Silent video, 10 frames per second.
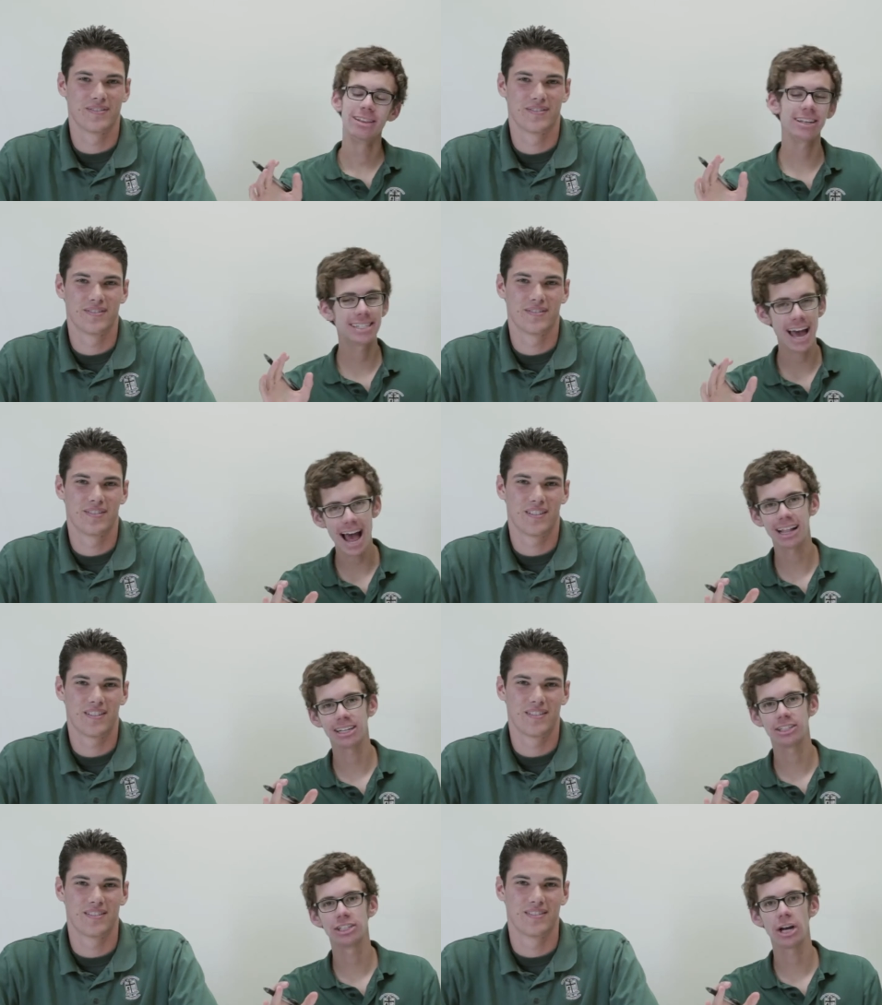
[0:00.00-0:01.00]
Speaker 1: The
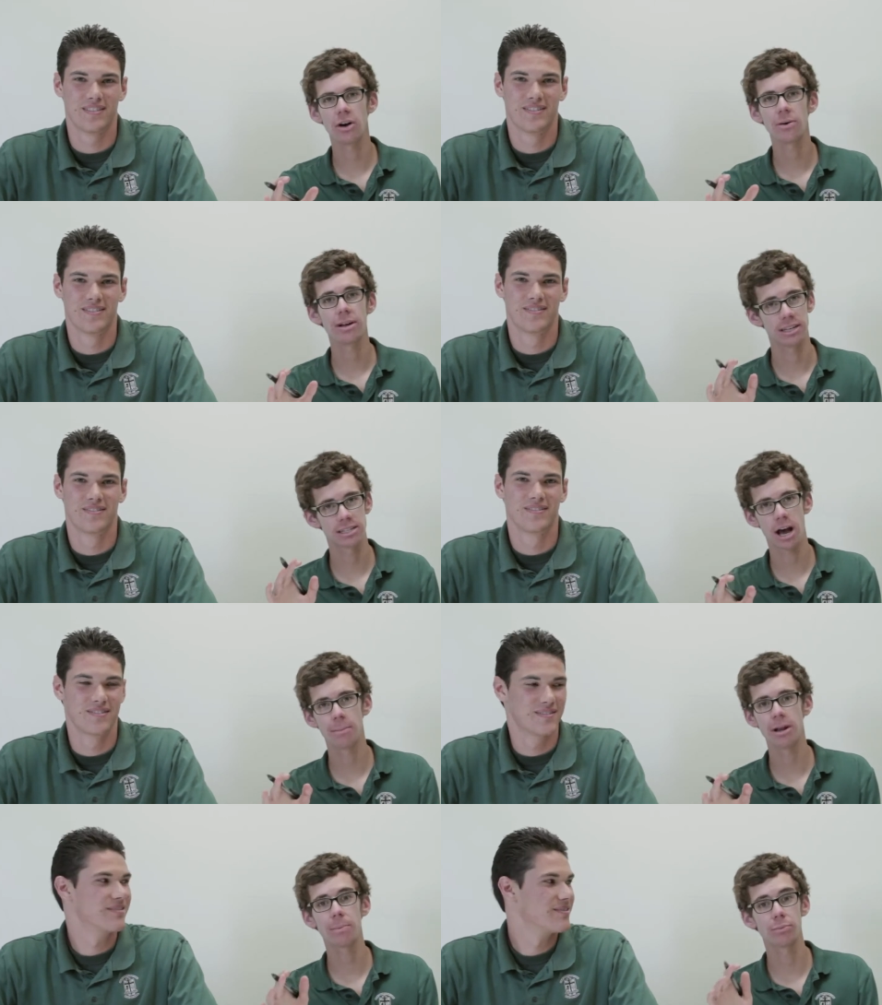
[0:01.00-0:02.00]
talent show is
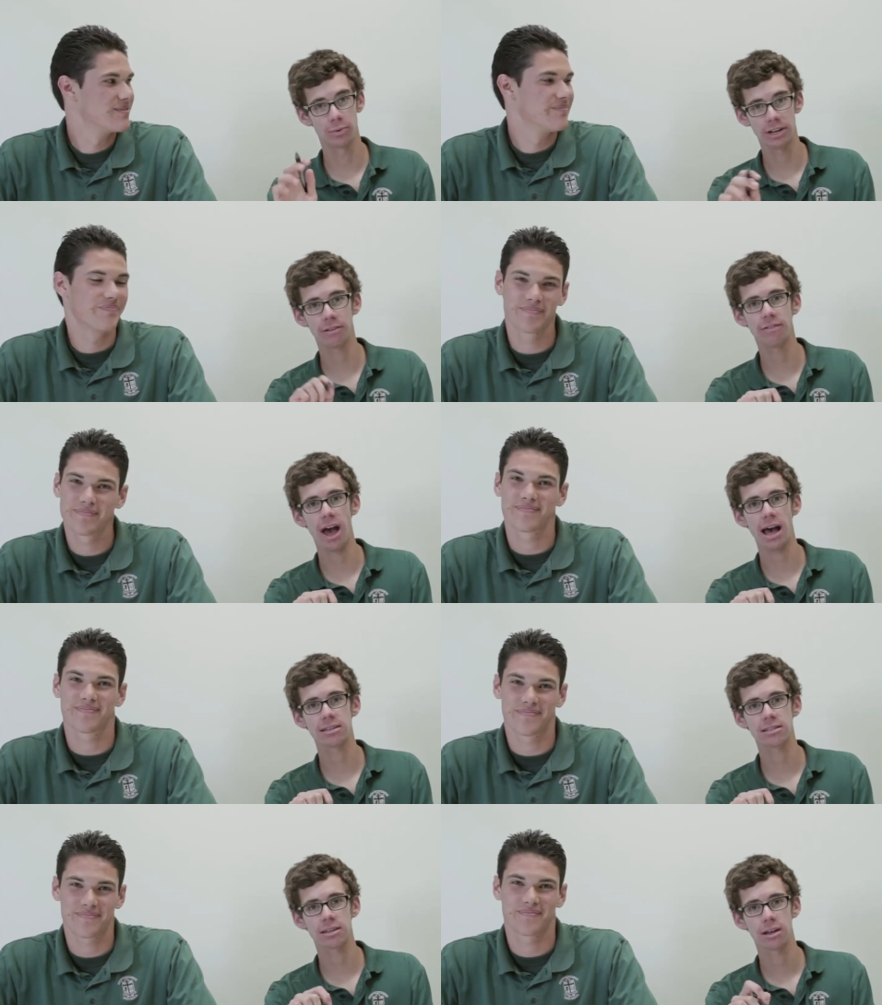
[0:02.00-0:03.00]
coming up real
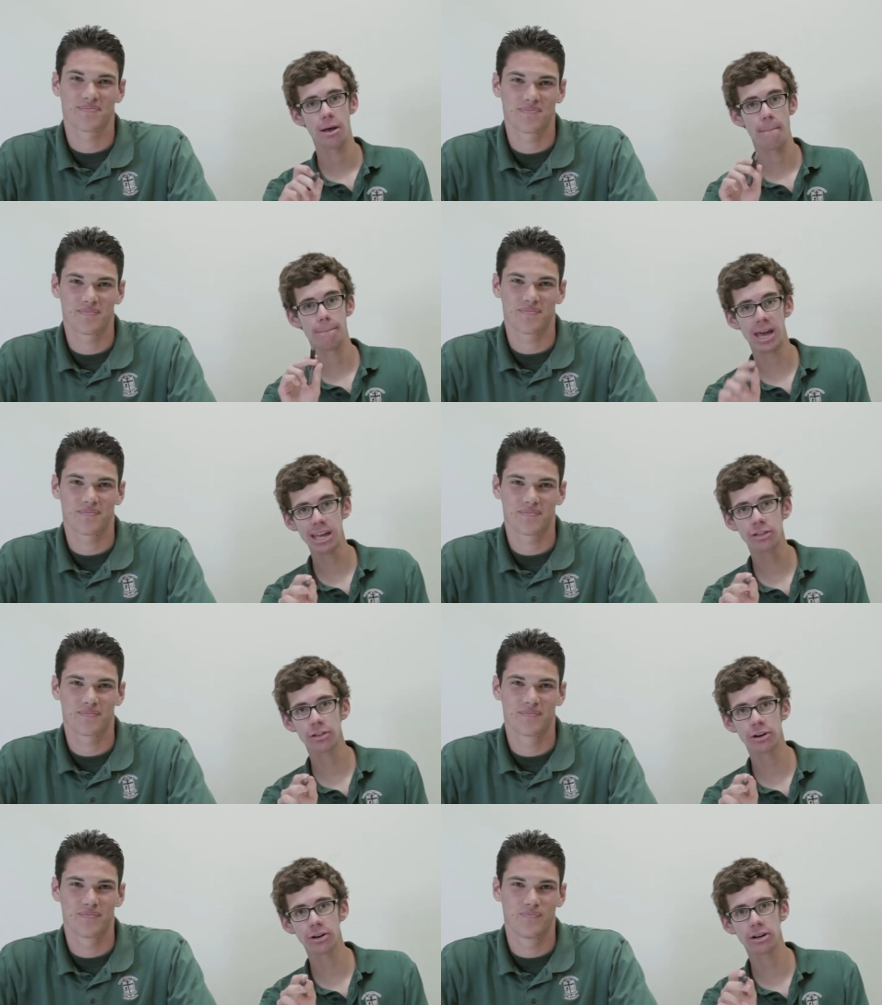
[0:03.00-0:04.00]
fast. May
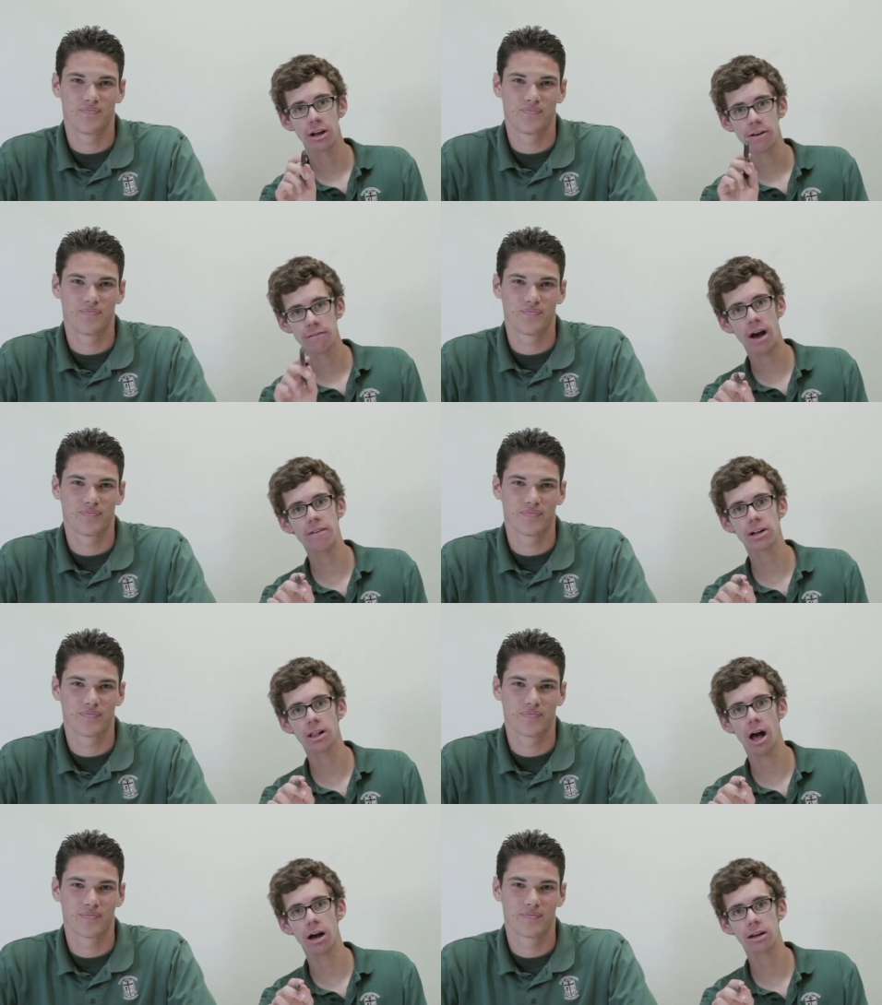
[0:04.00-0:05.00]
third, five
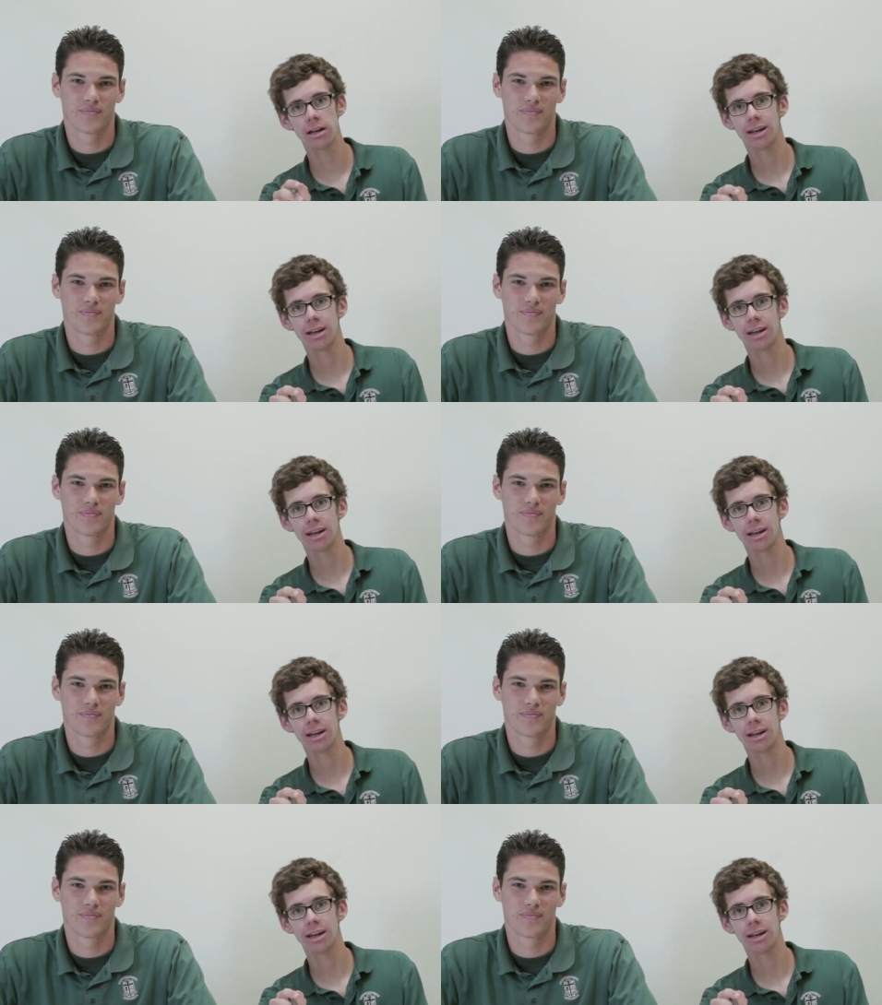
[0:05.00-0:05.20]
o'clock.